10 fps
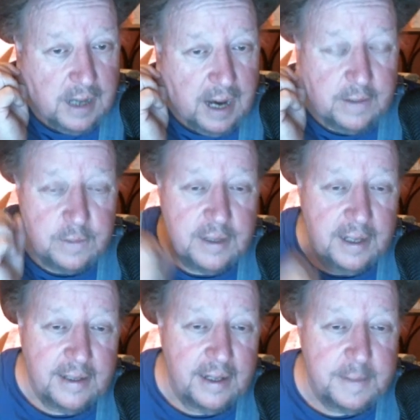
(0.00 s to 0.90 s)
I don't
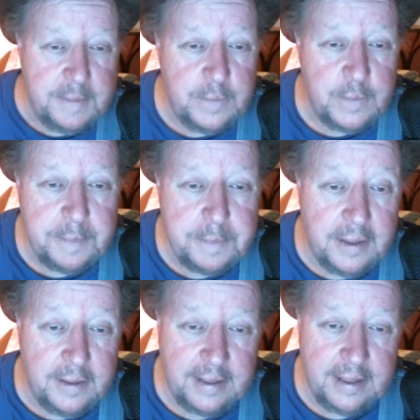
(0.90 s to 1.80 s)
think they can be
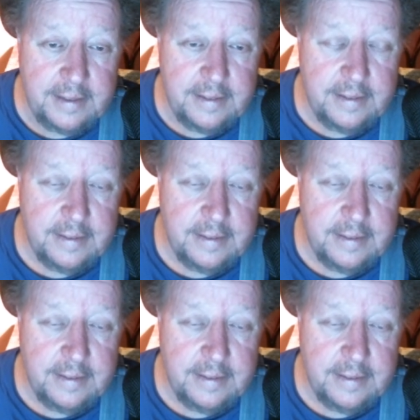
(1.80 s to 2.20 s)
rehabilitated.